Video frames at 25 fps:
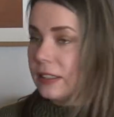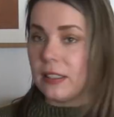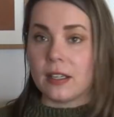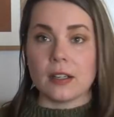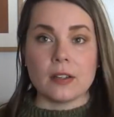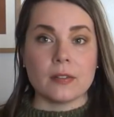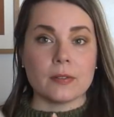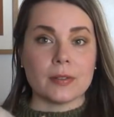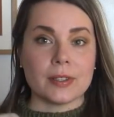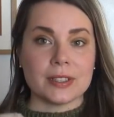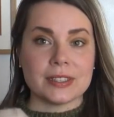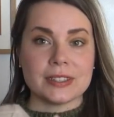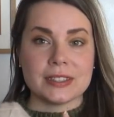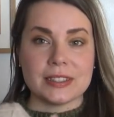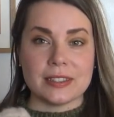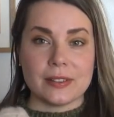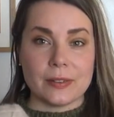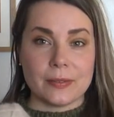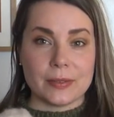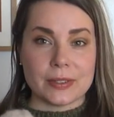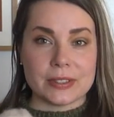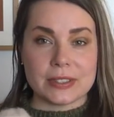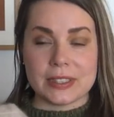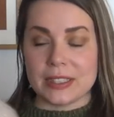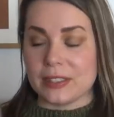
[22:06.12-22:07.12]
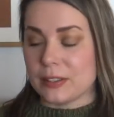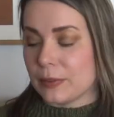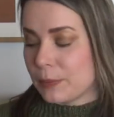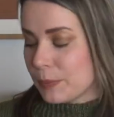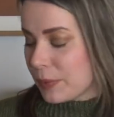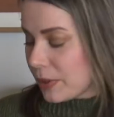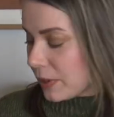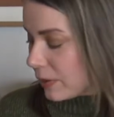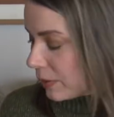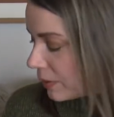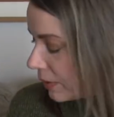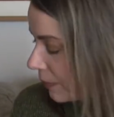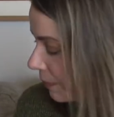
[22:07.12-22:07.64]
yarn was in the
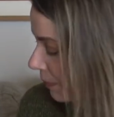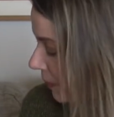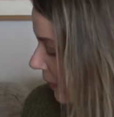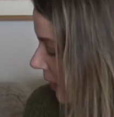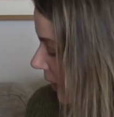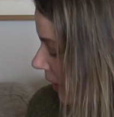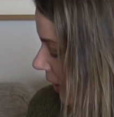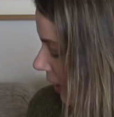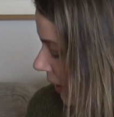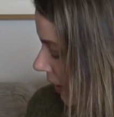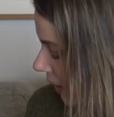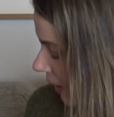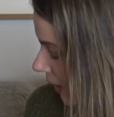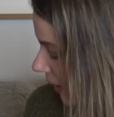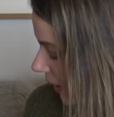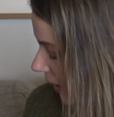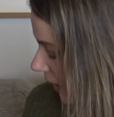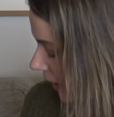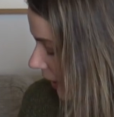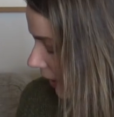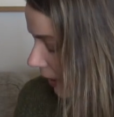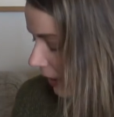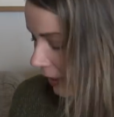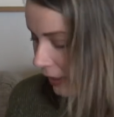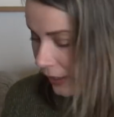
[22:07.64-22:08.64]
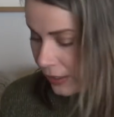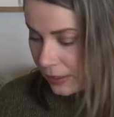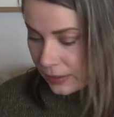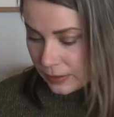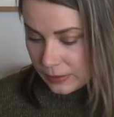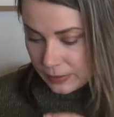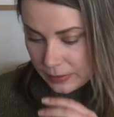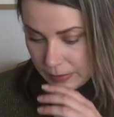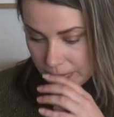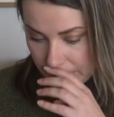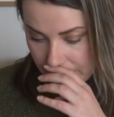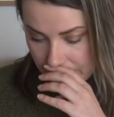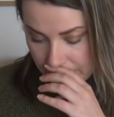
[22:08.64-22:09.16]
bowl,
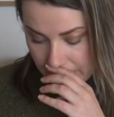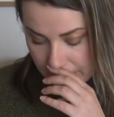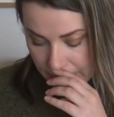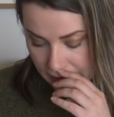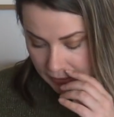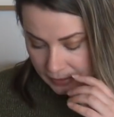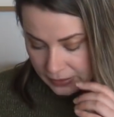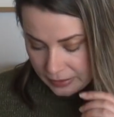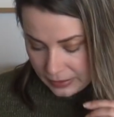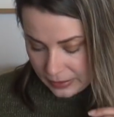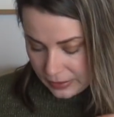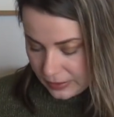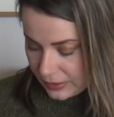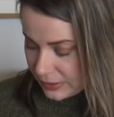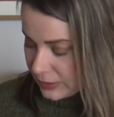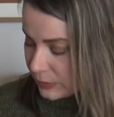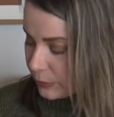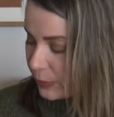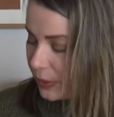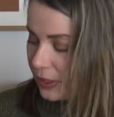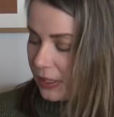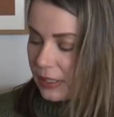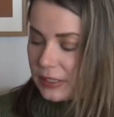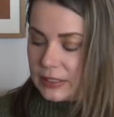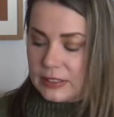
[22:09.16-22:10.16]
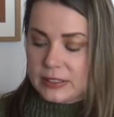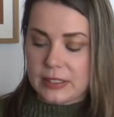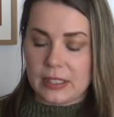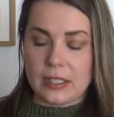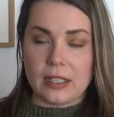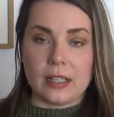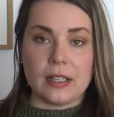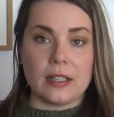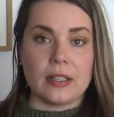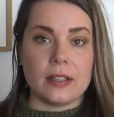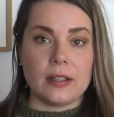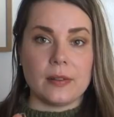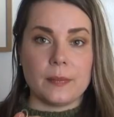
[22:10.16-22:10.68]
and as well as
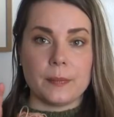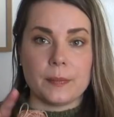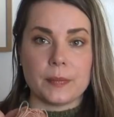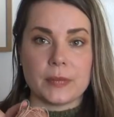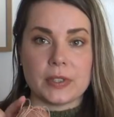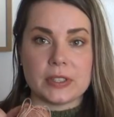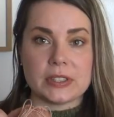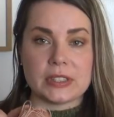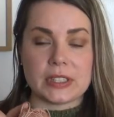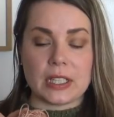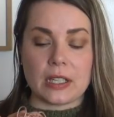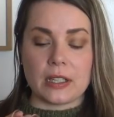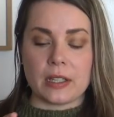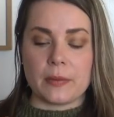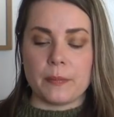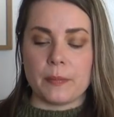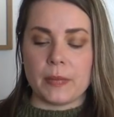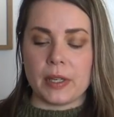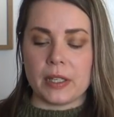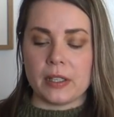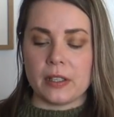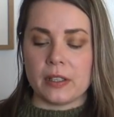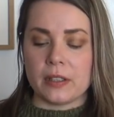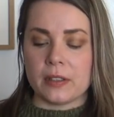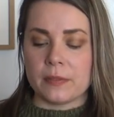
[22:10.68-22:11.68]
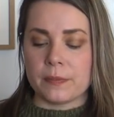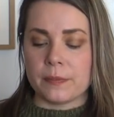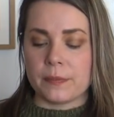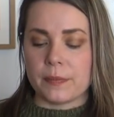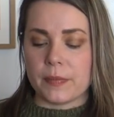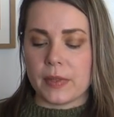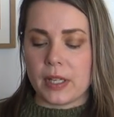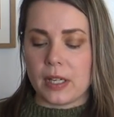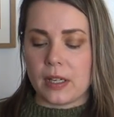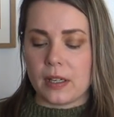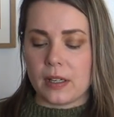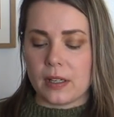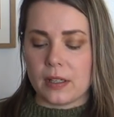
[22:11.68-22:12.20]
Schachenmayr
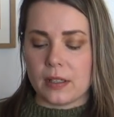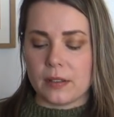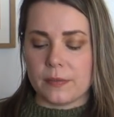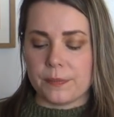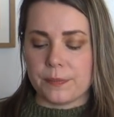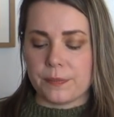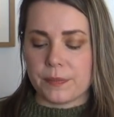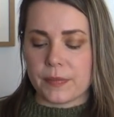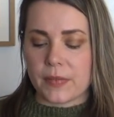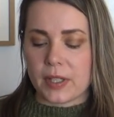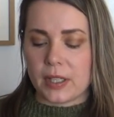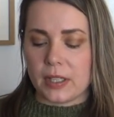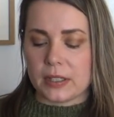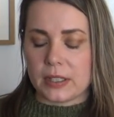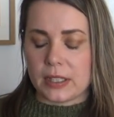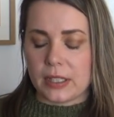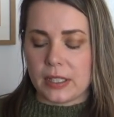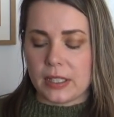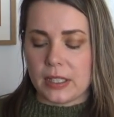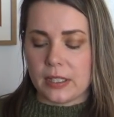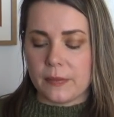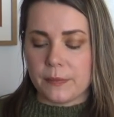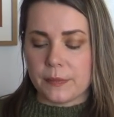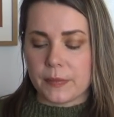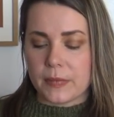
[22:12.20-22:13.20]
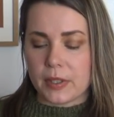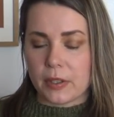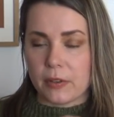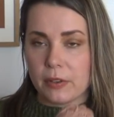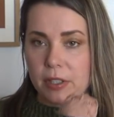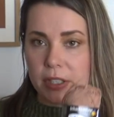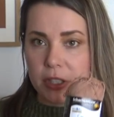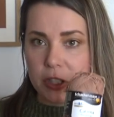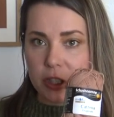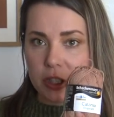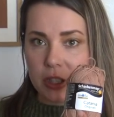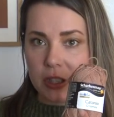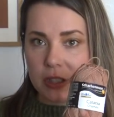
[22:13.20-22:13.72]
Catania
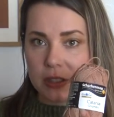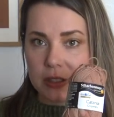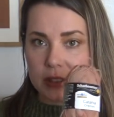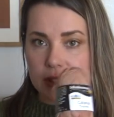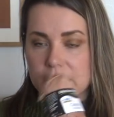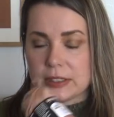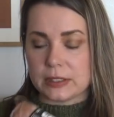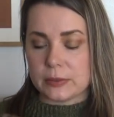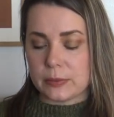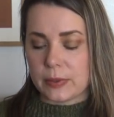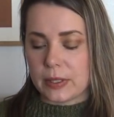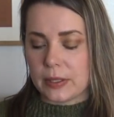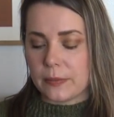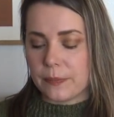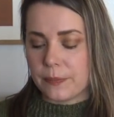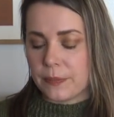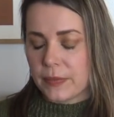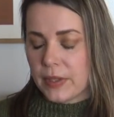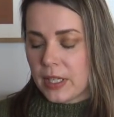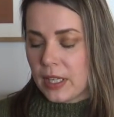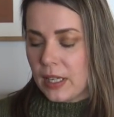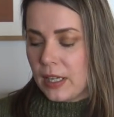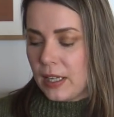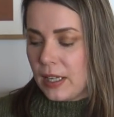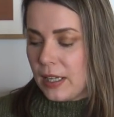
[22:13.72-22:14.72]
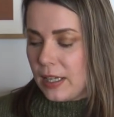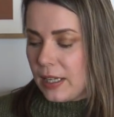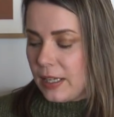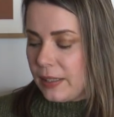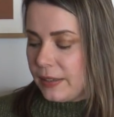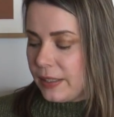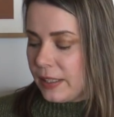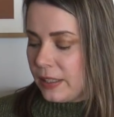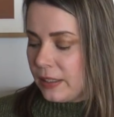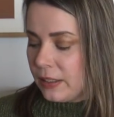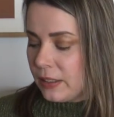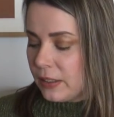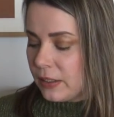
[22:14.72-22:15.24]
originals, this one. And
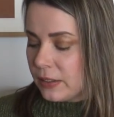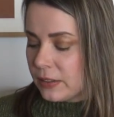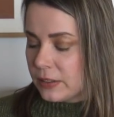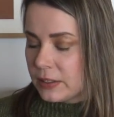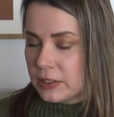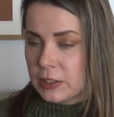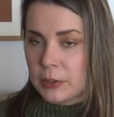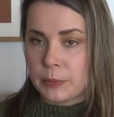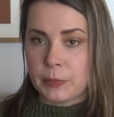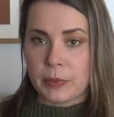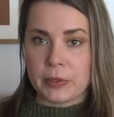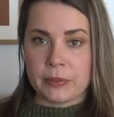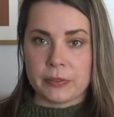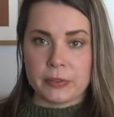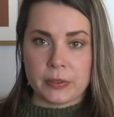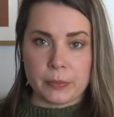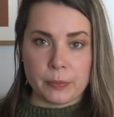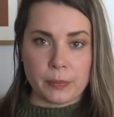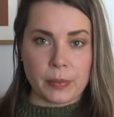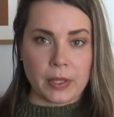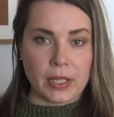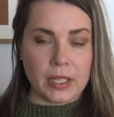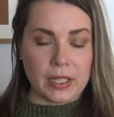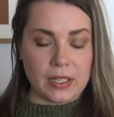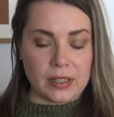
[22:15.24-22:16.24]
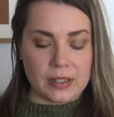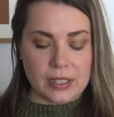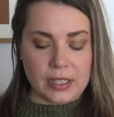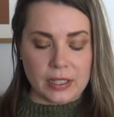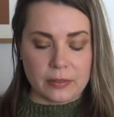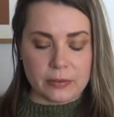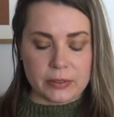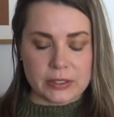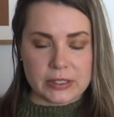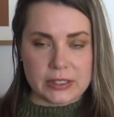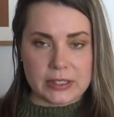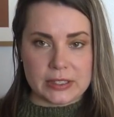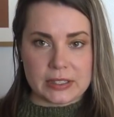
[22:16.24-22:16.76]
then on top of the pile there
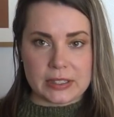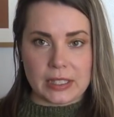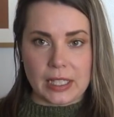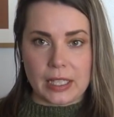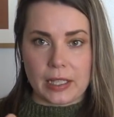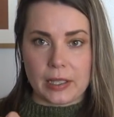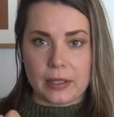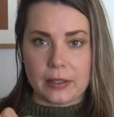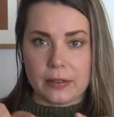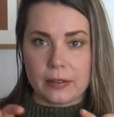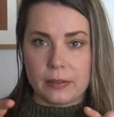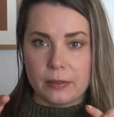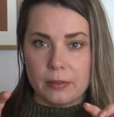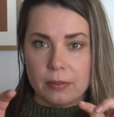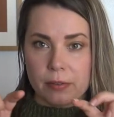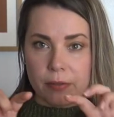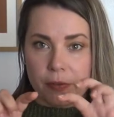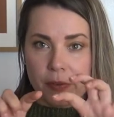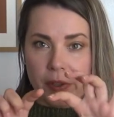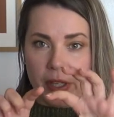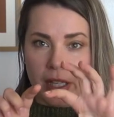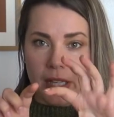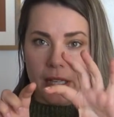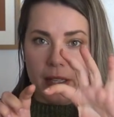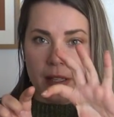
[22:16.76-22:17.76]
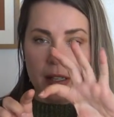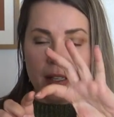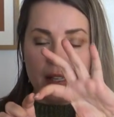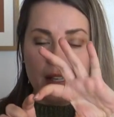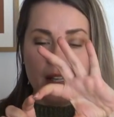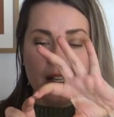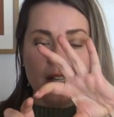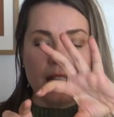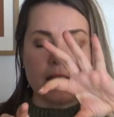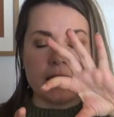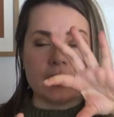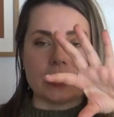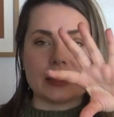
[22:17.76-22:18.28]
was this like really
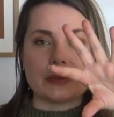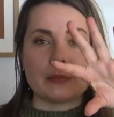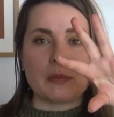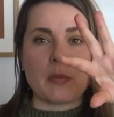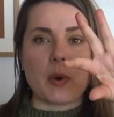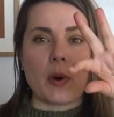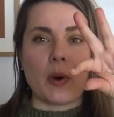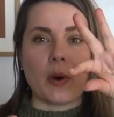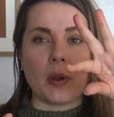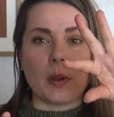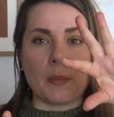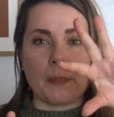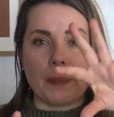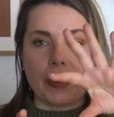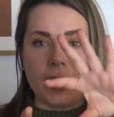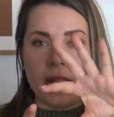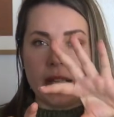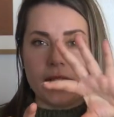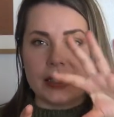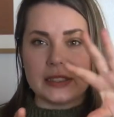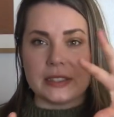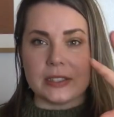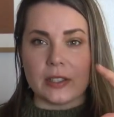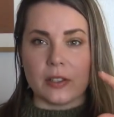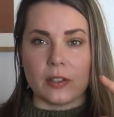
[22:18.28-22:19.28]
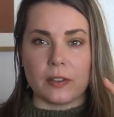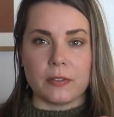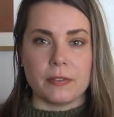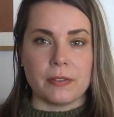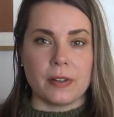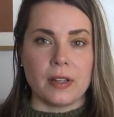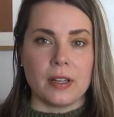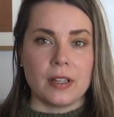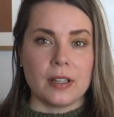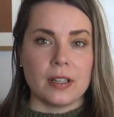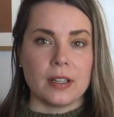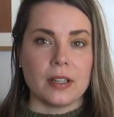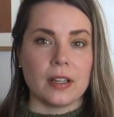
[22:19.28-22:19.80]
small piece of
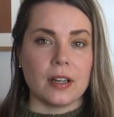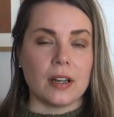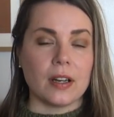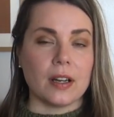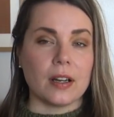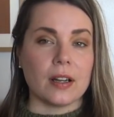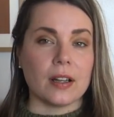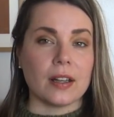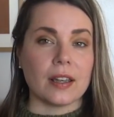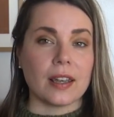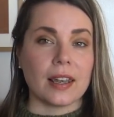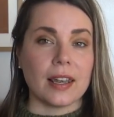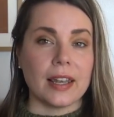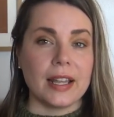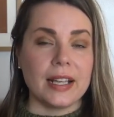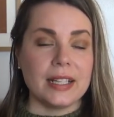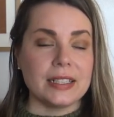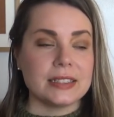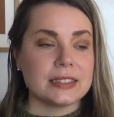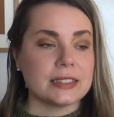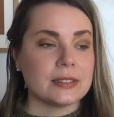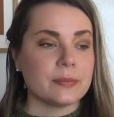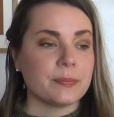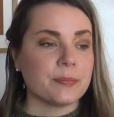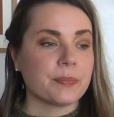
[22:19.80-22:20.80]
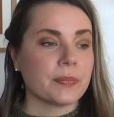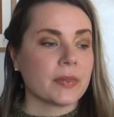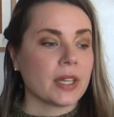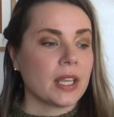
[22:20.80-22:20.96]
lace,